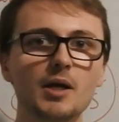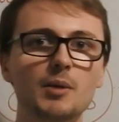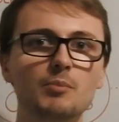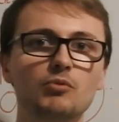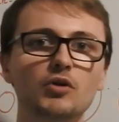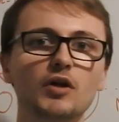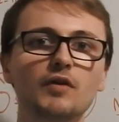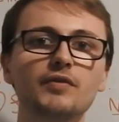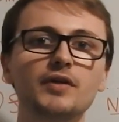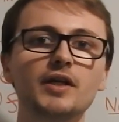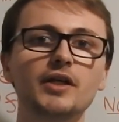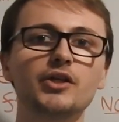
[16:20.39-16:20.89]

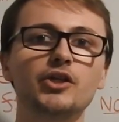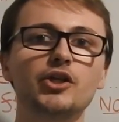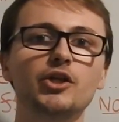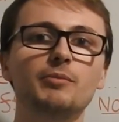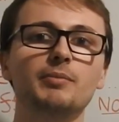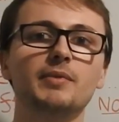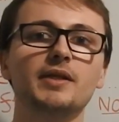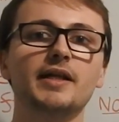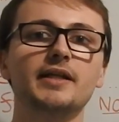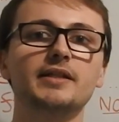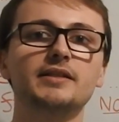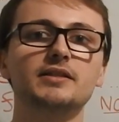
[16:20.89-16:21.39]
Profit
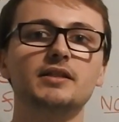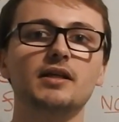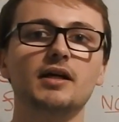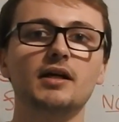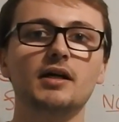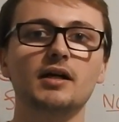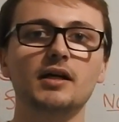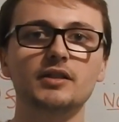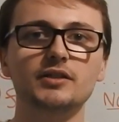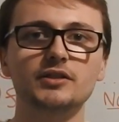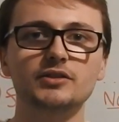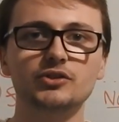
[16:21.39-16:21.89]

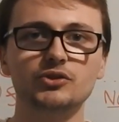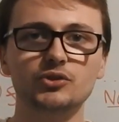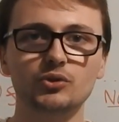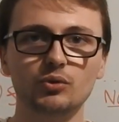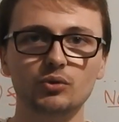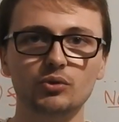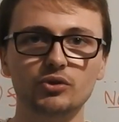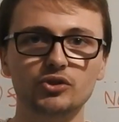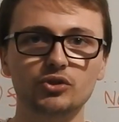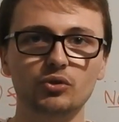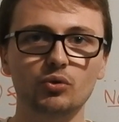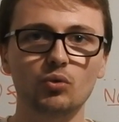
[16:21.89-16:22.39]
Accumulator
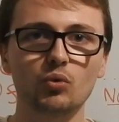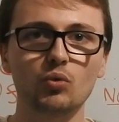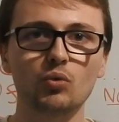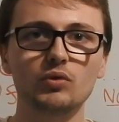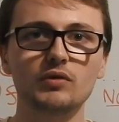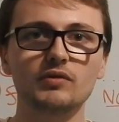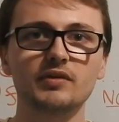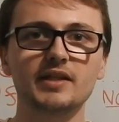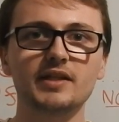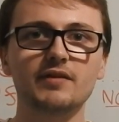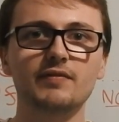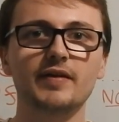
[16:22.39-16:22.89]
source all
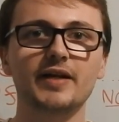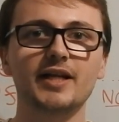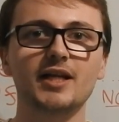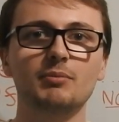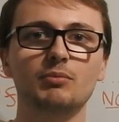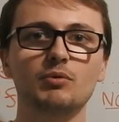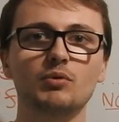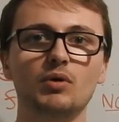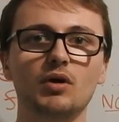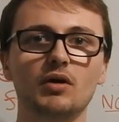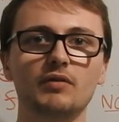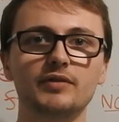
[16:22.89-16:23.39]
of the
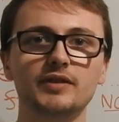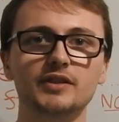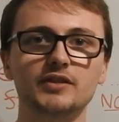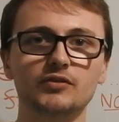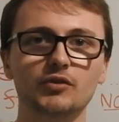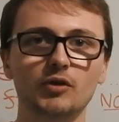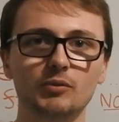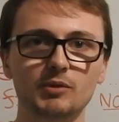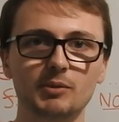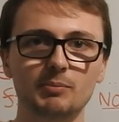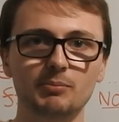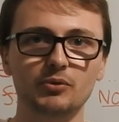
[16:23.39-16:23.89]
available offers
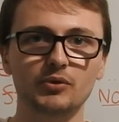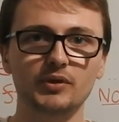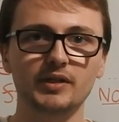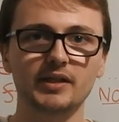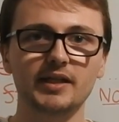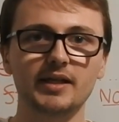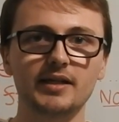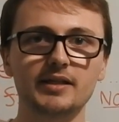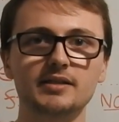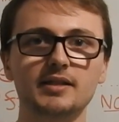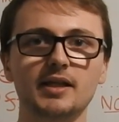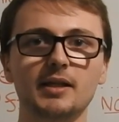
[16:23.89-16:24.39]
from the
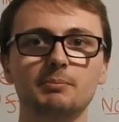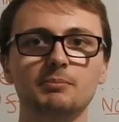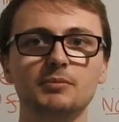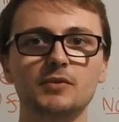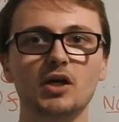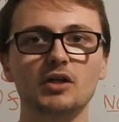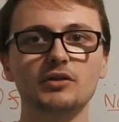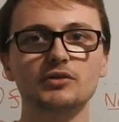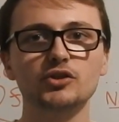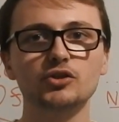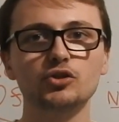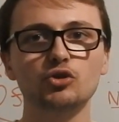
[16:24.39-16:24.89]
bookies and
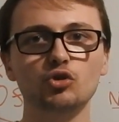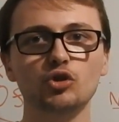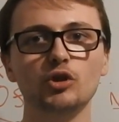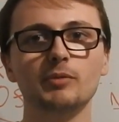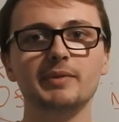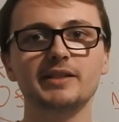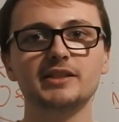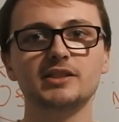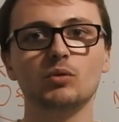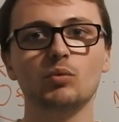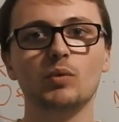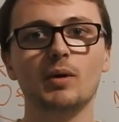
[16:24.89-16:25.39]
kind of store them
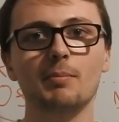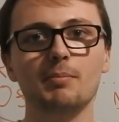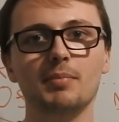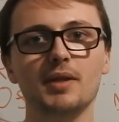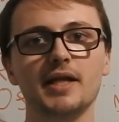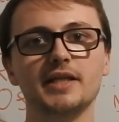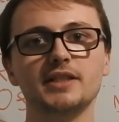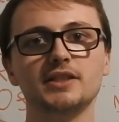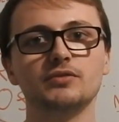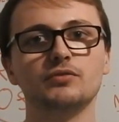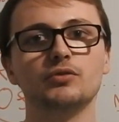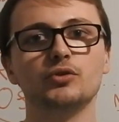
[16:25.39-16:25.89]
into one
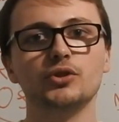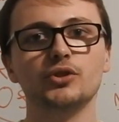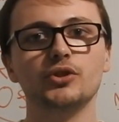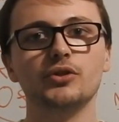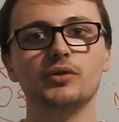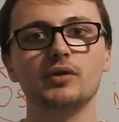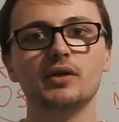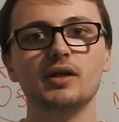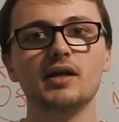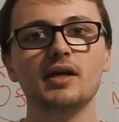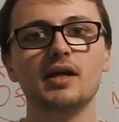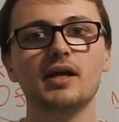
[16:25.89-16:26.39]
place for
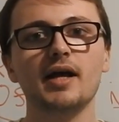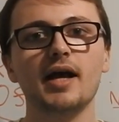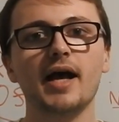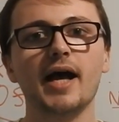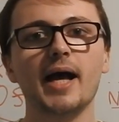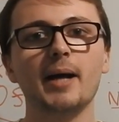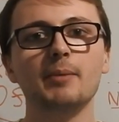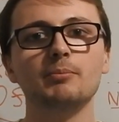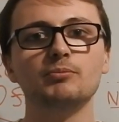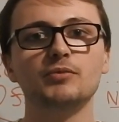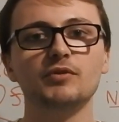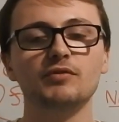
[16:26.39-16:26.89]
you
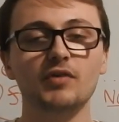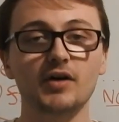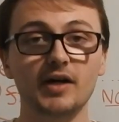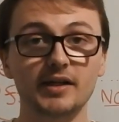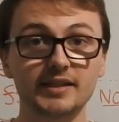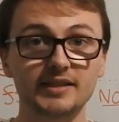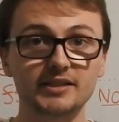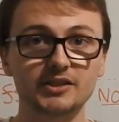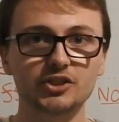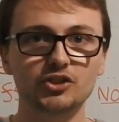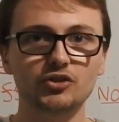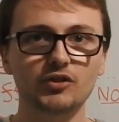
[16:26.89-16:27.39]
and
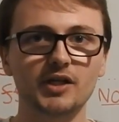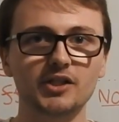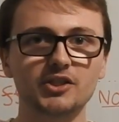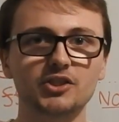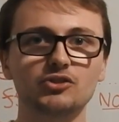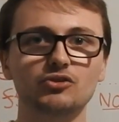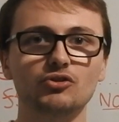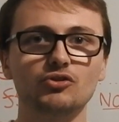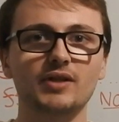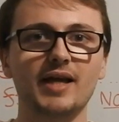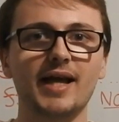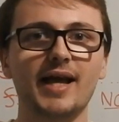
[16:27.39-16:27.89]
provide
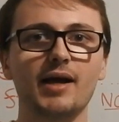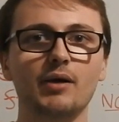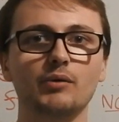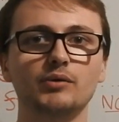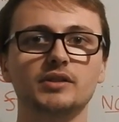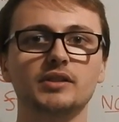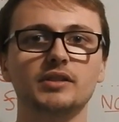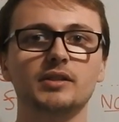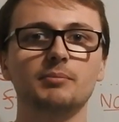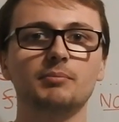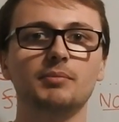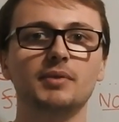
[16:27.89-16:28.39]
instructions on how
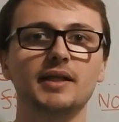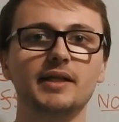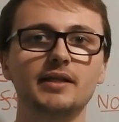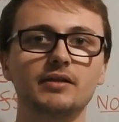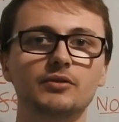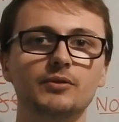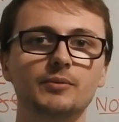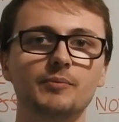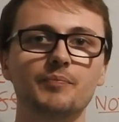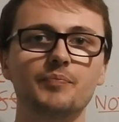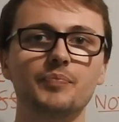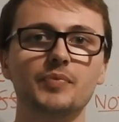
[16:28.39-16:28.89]
to complete
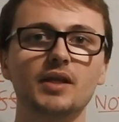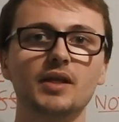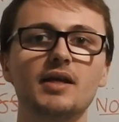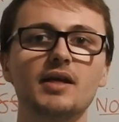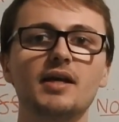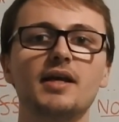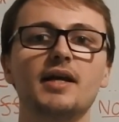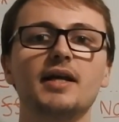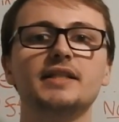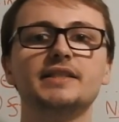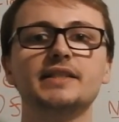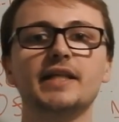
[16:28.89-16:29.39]
them.
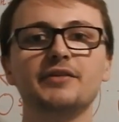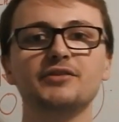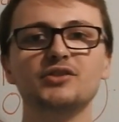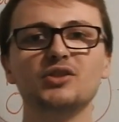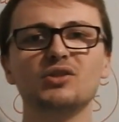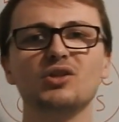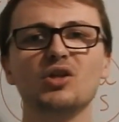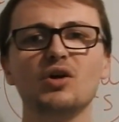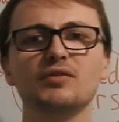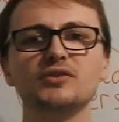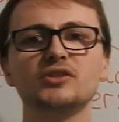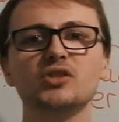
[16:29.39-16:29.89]
It saves you a
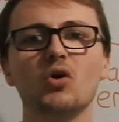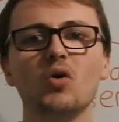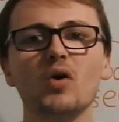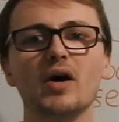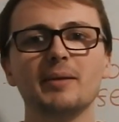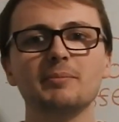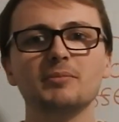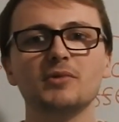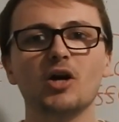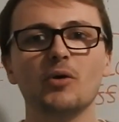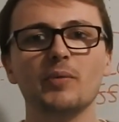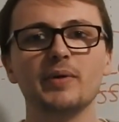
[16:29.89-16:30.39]
lot of
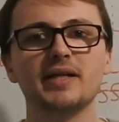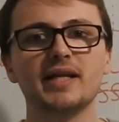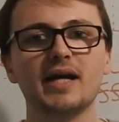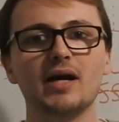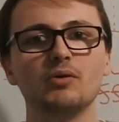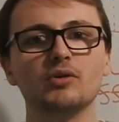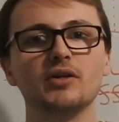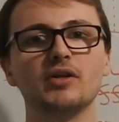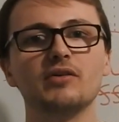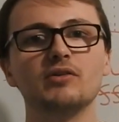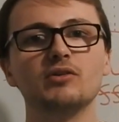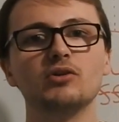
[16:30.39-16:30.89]
time going
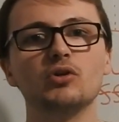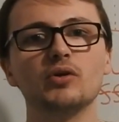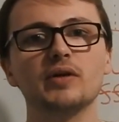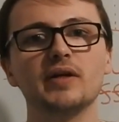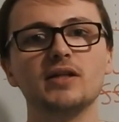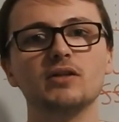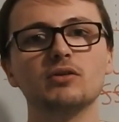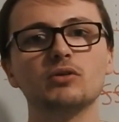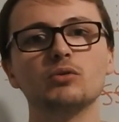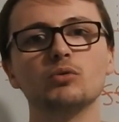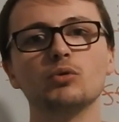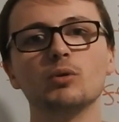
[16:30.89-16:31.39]
out there and
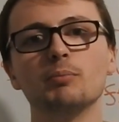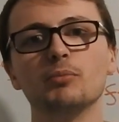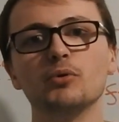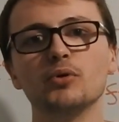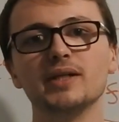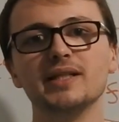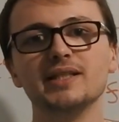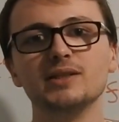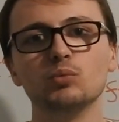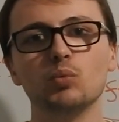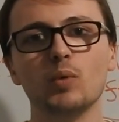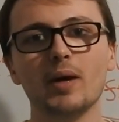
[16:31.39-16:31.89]
looking on all the
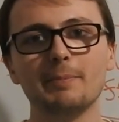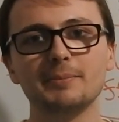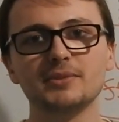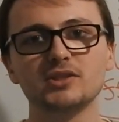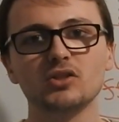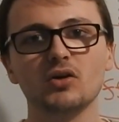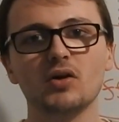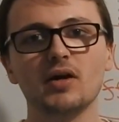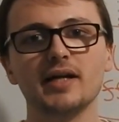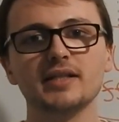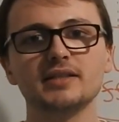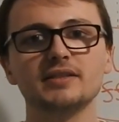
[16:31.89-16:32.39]
bookies'
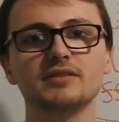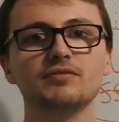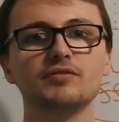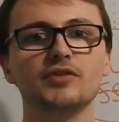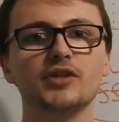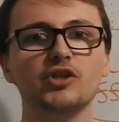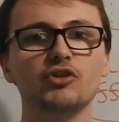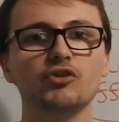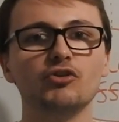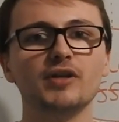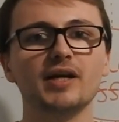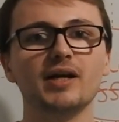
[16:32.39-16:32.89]
websites and
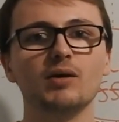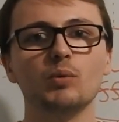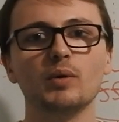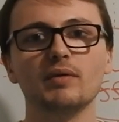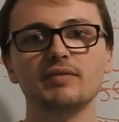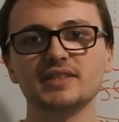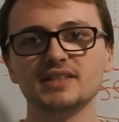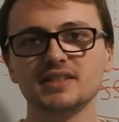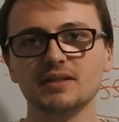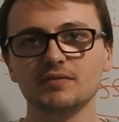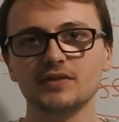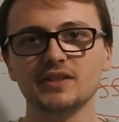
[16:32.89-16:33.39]
figuring out
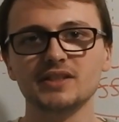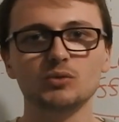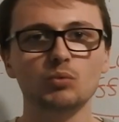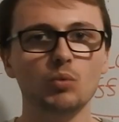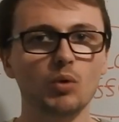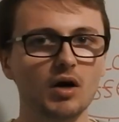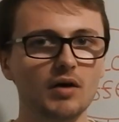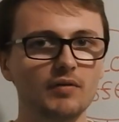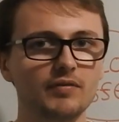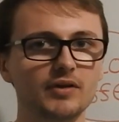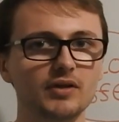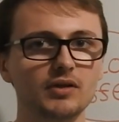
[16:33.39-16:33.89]
whether something's
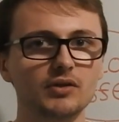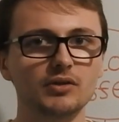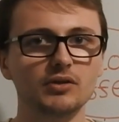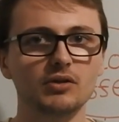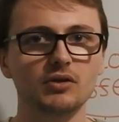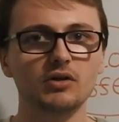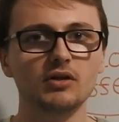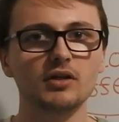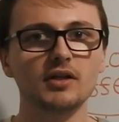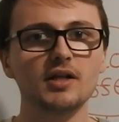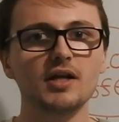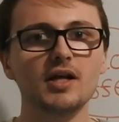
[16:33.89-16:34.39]
worth it or
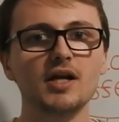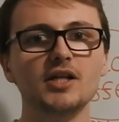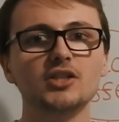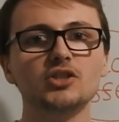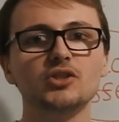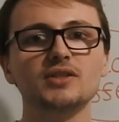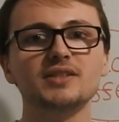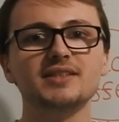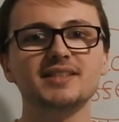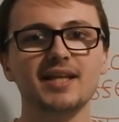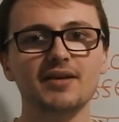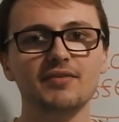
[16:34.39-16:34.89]
not. So
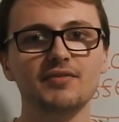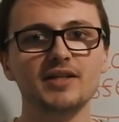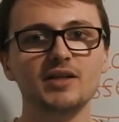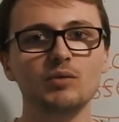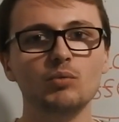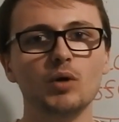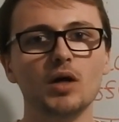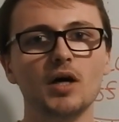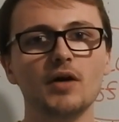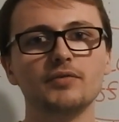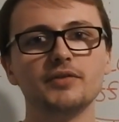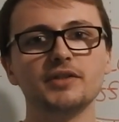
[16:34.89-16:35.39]
it's definitely
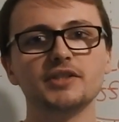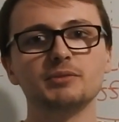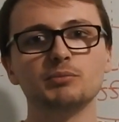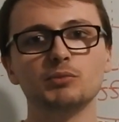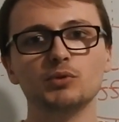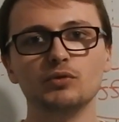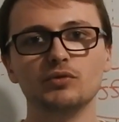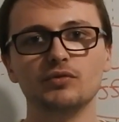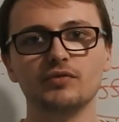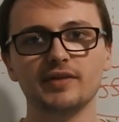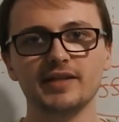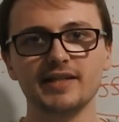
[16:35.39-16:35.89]
worth a
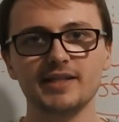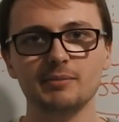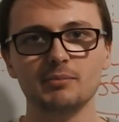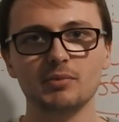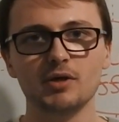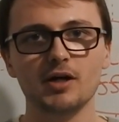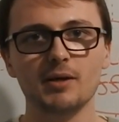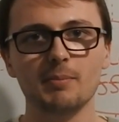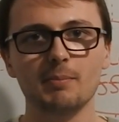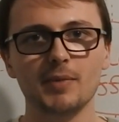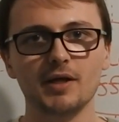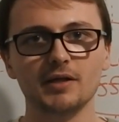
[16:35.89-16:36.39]
small fee
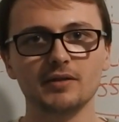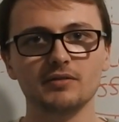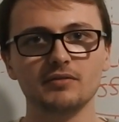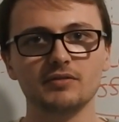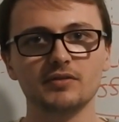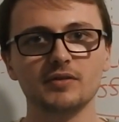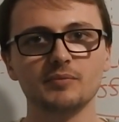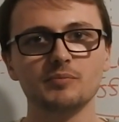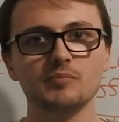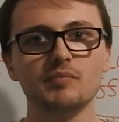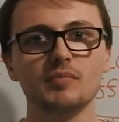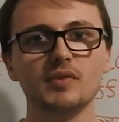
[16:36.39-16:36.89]
per
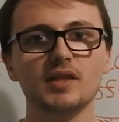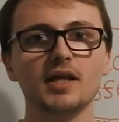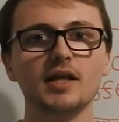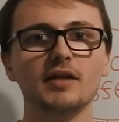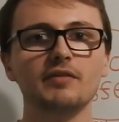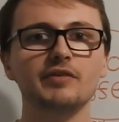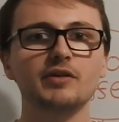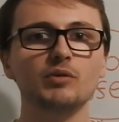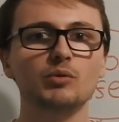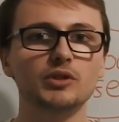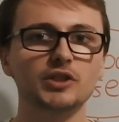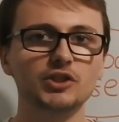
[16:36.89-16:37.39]
month.
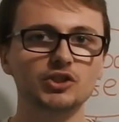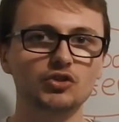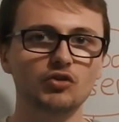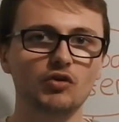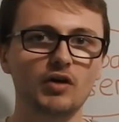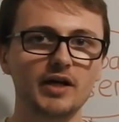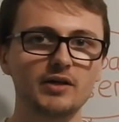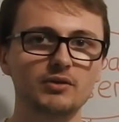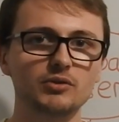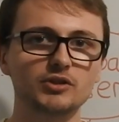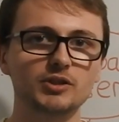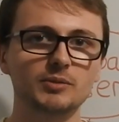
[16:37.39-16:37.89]
If you want a
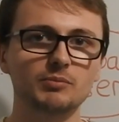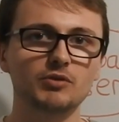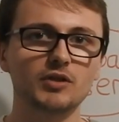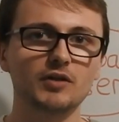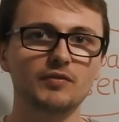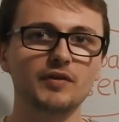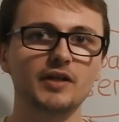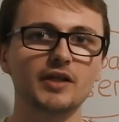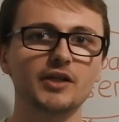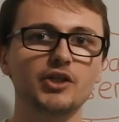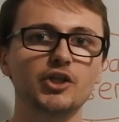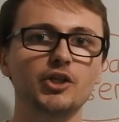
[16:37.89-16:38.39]
trial to
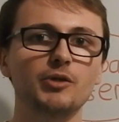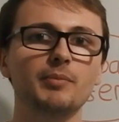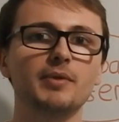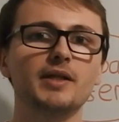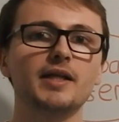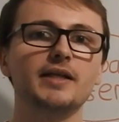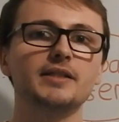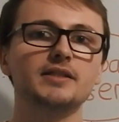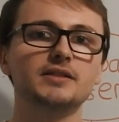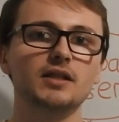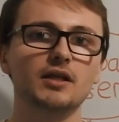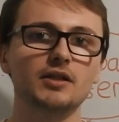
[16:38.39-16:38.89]
Profit
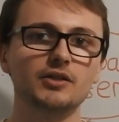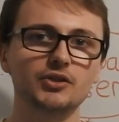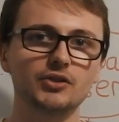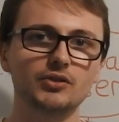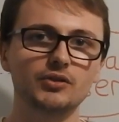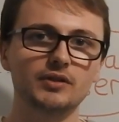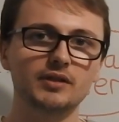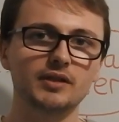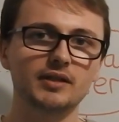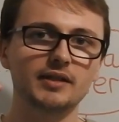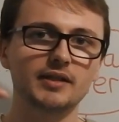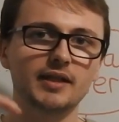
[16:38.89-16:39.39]
Accumulator, you
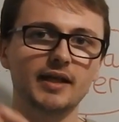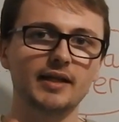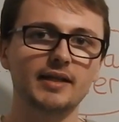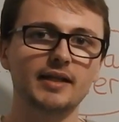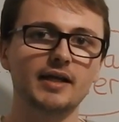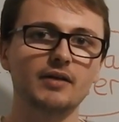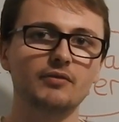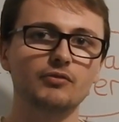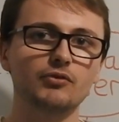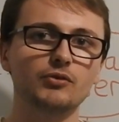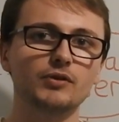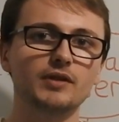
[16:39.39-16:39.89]
can get
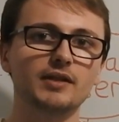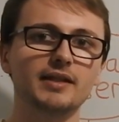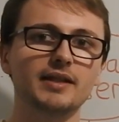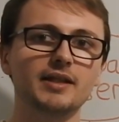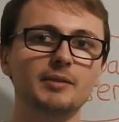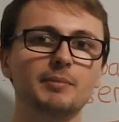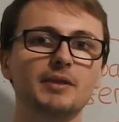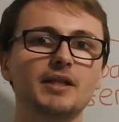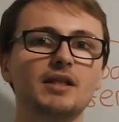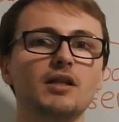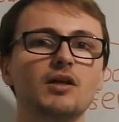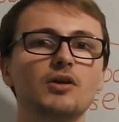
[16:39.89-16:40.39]
that through the
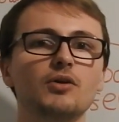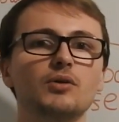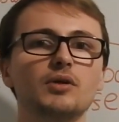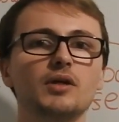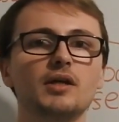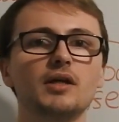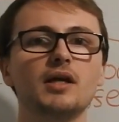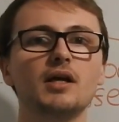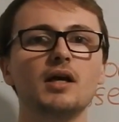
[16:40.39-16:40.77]
link below.